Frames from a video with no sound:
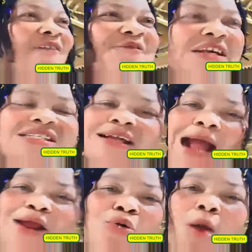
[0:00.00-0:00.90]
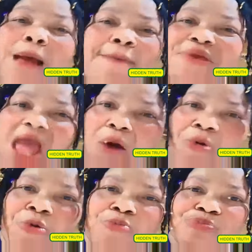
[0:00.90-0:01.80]
Ye fa sika ni nko ba
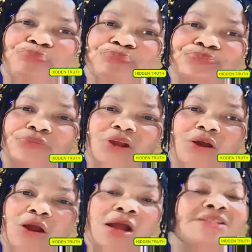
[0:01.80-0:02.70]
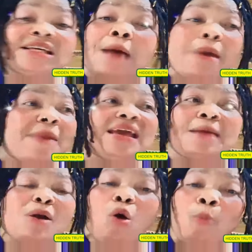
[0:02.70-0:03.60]
bia o. Ti na me
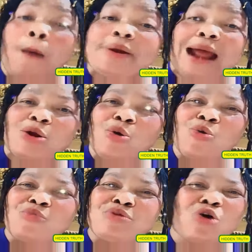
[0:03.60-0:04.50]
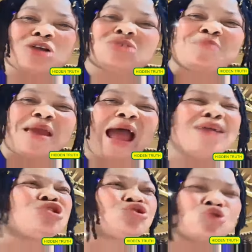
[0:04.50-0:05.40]
yire me ho bobra no because
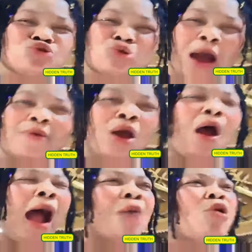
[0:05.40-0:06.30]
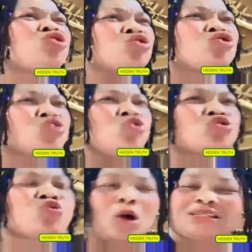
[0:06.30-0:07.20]
me I choose I want to
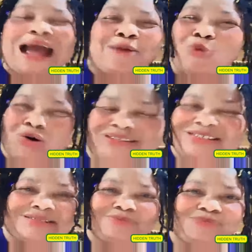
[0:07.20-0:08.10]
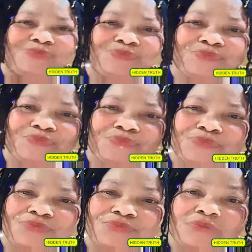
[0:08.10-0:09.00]
choose what I want.
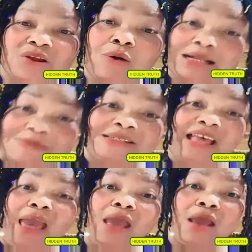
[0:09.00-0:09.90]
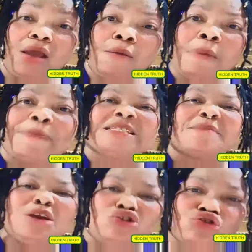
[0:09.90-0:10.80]
What was say? Me
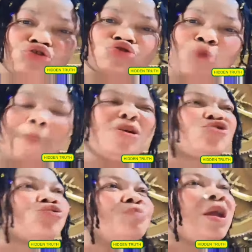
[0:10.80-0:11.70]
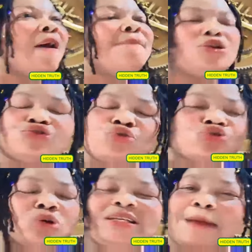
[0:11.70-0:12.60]
person me choose wa me
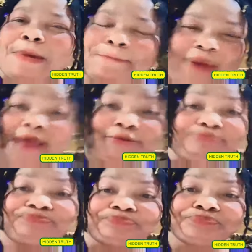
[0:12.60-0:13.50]
choose so dia me pe.